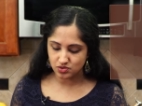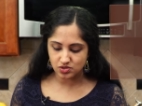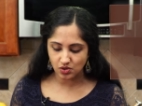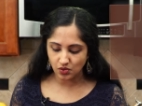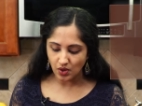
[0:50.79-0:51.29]

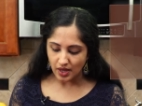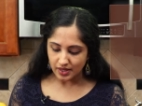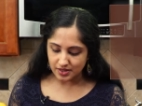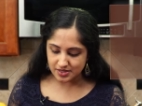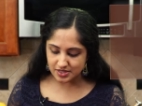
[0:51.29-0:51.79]
So
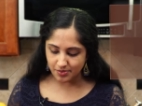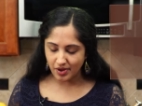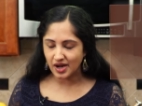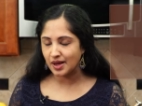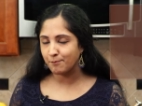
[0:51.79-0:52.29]
this is
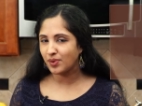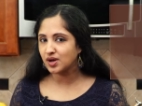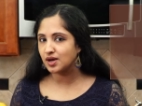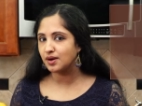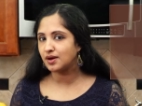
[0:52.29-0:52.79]
about
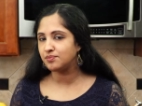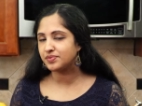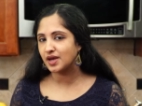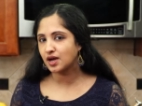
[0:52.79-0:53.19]
a